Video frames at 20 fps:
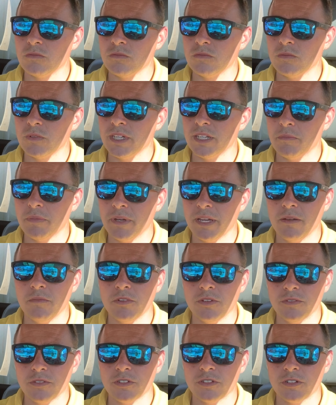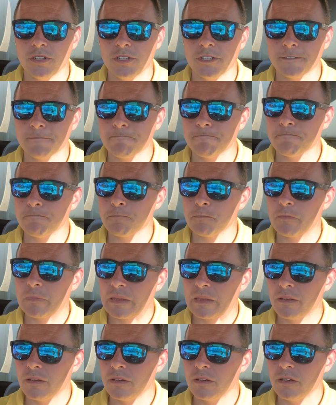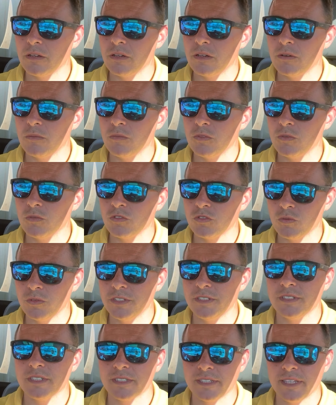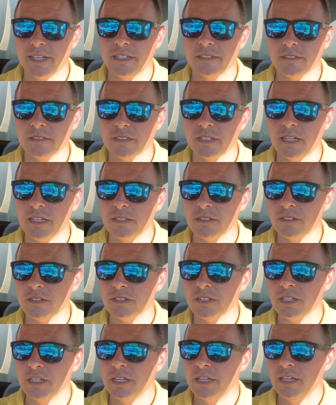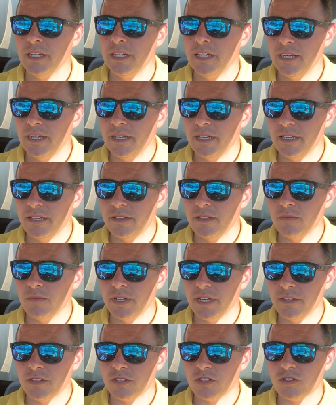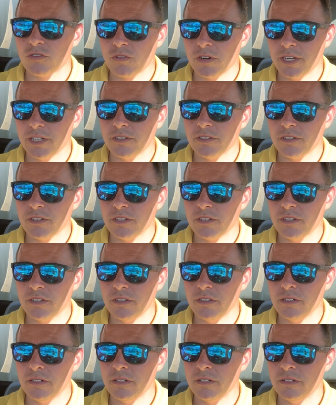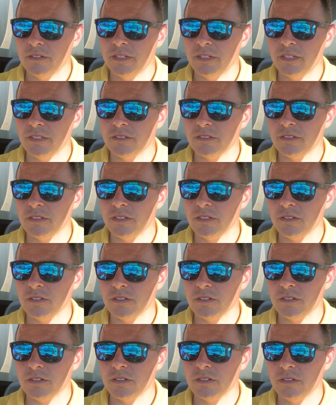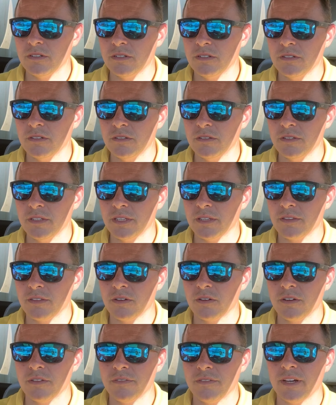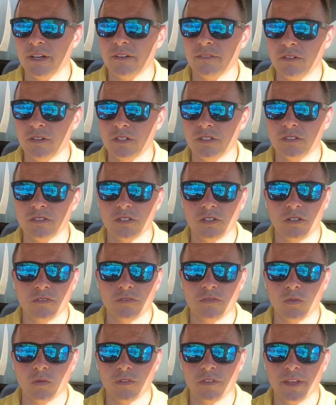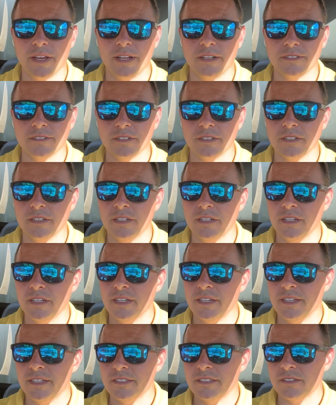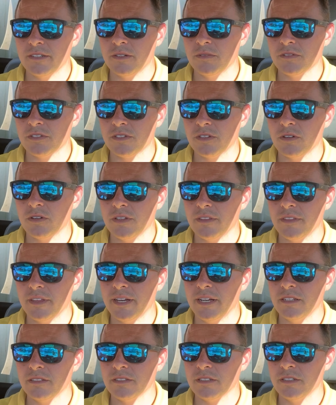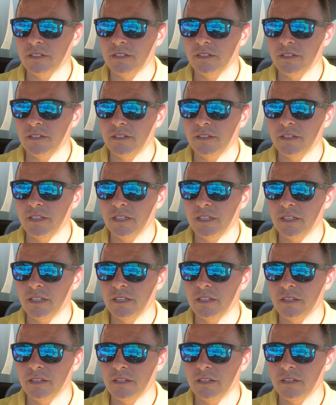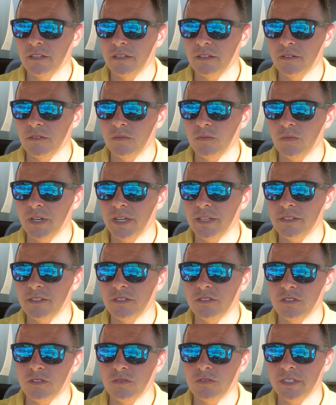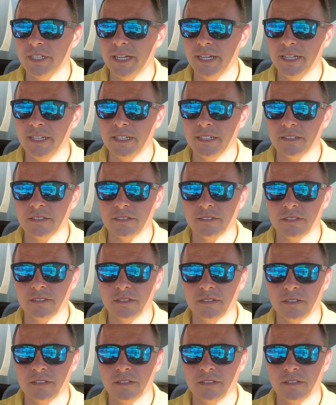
We had a payment on the truck. It was $26,000, and then we had the trailer. That was another $3,500, call it $4,000. So that was $30,000, and then we had these 2 tanks,